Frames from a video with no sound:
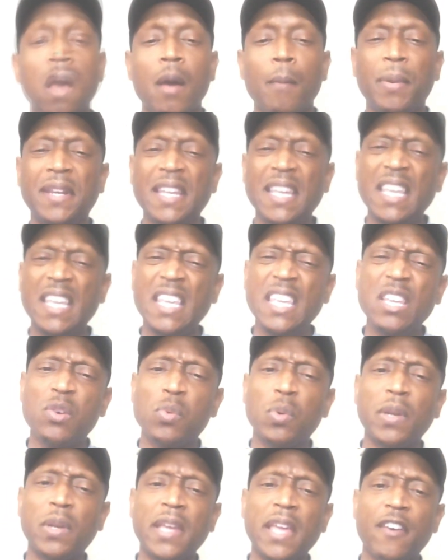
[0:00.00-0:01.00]
but
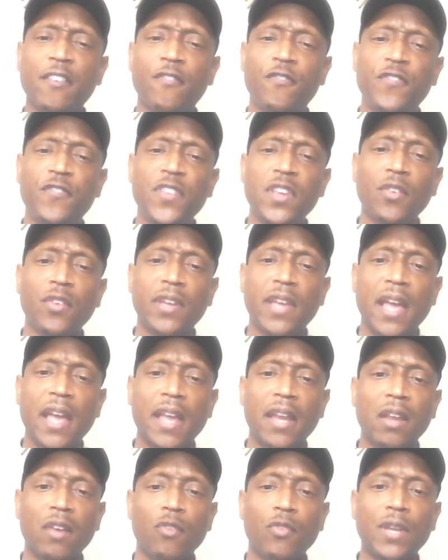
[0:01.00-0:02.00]
equally
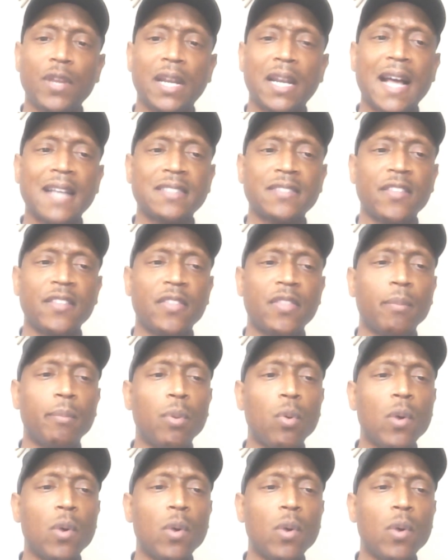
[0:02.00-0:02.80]
infuriated realizing that the